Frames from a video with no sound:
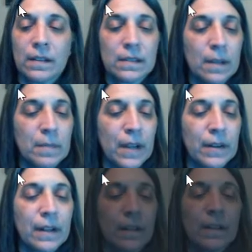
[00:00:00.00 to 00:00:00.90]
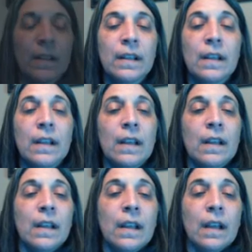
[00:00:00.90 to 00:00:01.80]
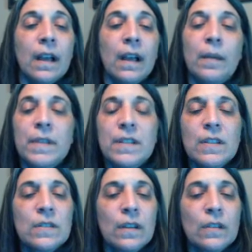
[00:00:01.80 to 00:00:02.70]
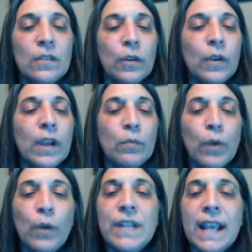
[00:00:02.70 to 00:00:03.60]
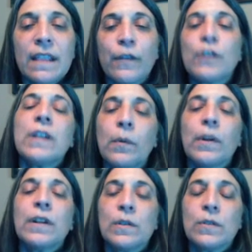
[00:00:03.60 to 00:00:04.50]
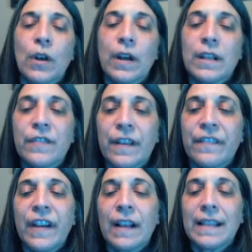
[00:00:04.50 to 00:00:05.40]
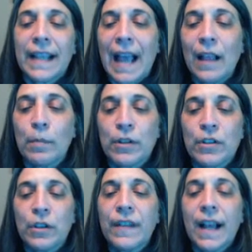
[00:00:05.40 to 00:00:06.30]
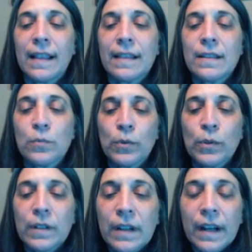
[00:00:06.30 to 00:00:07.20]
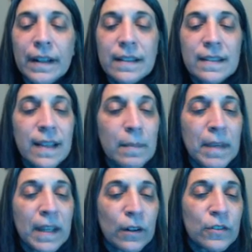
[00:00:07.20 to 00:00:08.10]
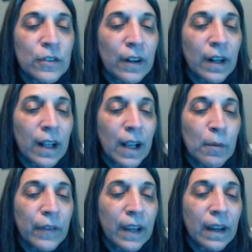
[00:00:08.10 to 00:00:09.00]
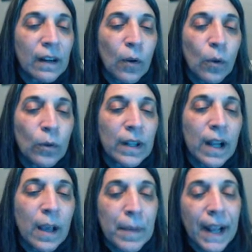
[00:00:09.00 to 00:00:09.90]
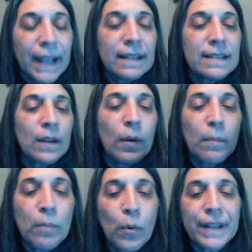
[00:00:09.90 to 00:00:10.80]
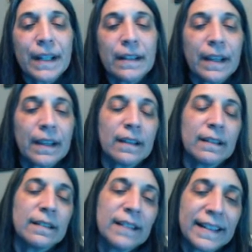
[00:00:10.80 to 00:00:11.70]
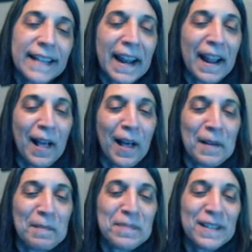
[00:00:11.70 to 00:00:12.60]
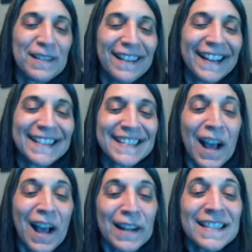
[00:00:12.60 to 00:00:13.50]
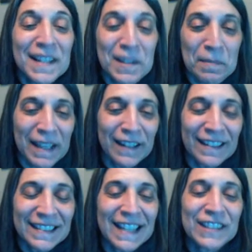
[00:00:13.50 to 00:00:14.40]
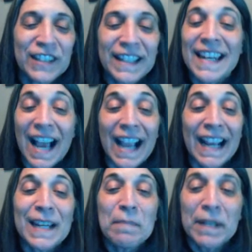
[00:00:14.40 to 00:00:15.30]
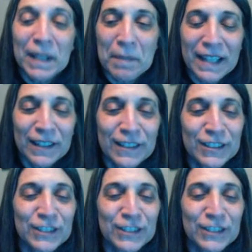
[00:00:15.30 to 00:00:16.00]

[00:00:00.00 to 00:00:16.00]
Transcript: Come down here. So you can rotate. The first thing you want to do, is figure out the caliber. So you've got this ruler and it's centimeters. You're going to come over here and hold it up, and I'm pointing like that helps. It's not a centimeter. It's actually 9 millimeters.